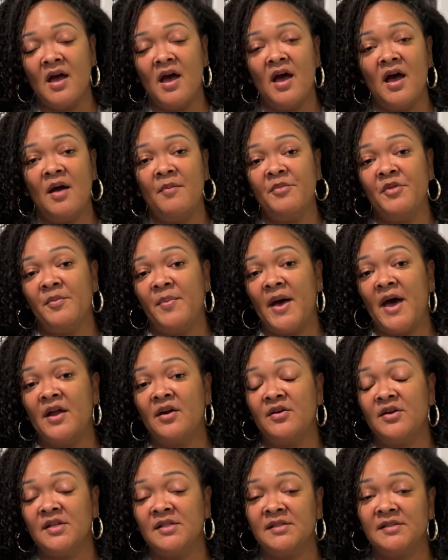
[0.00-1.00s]
The
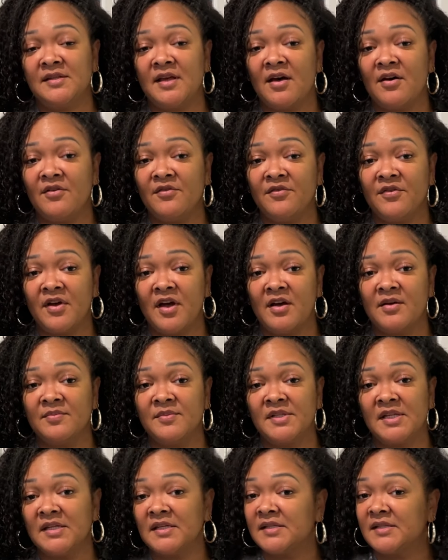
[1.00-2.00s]
pattern itself
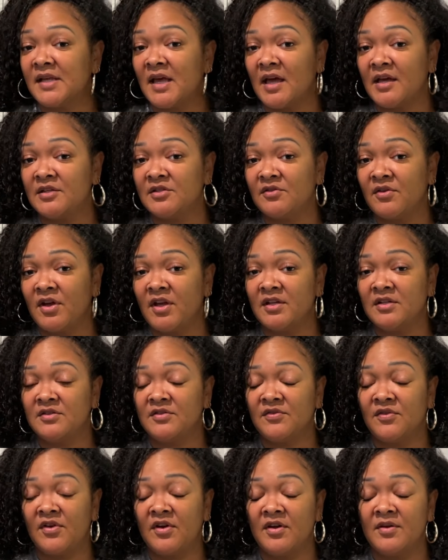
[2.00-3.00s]
comes in size
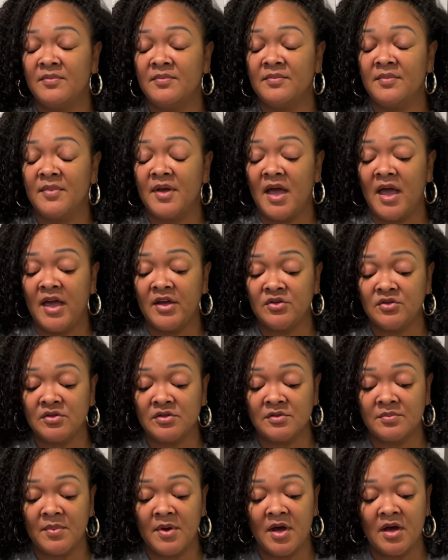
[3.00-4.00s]
range from extra
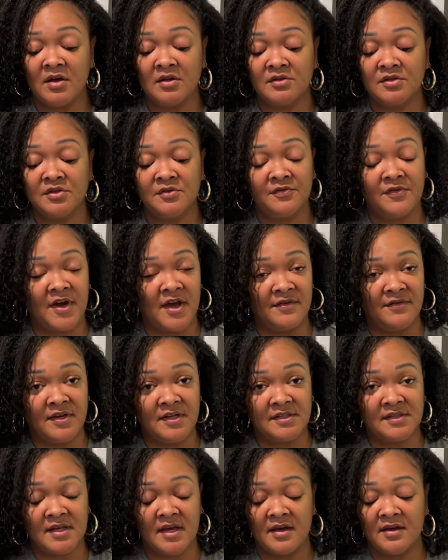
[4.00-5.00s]
small to
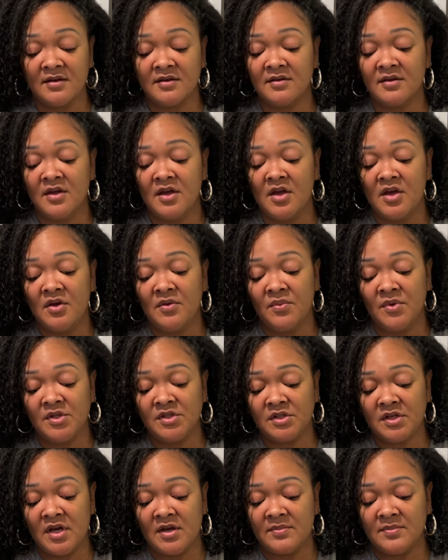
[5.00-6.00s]
5XL,
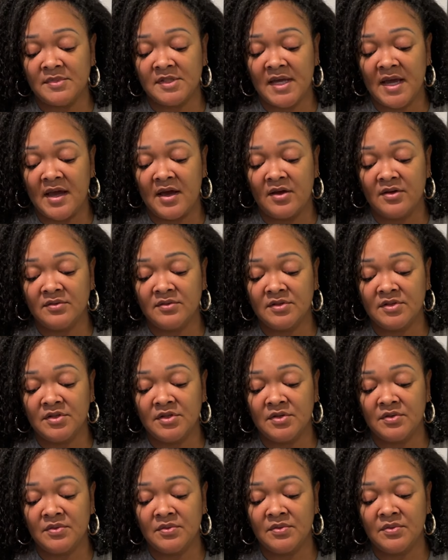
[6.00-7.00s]
which comes out
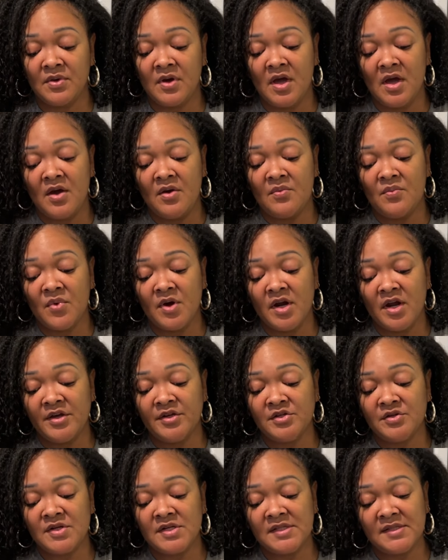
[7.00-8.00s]
to
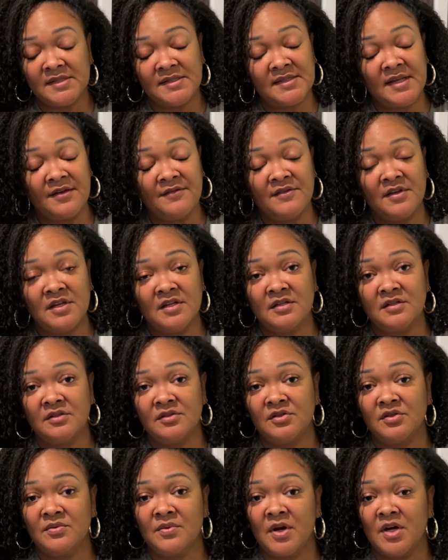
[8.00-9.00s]
107
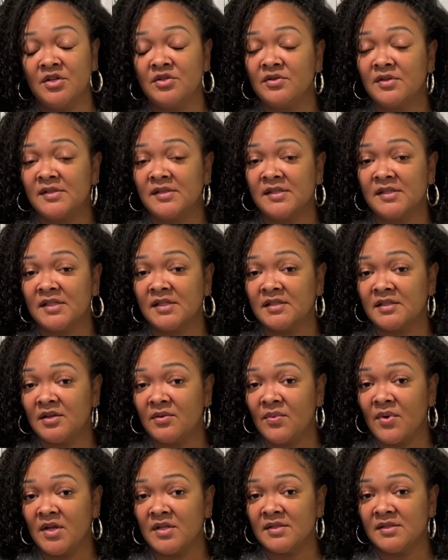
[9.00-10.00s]
to
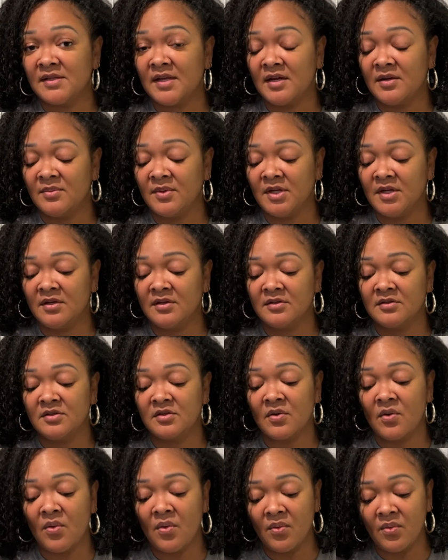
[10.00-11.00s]
161 centimeters,
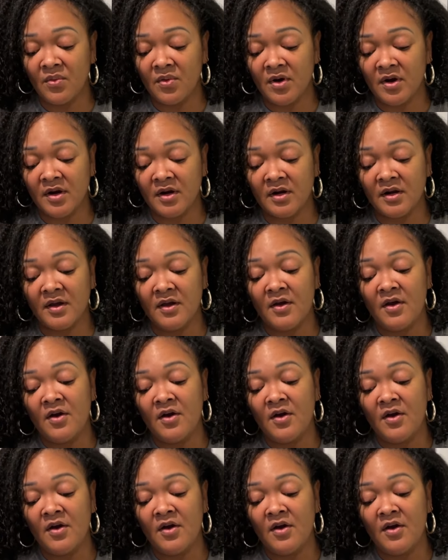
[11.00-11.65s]
or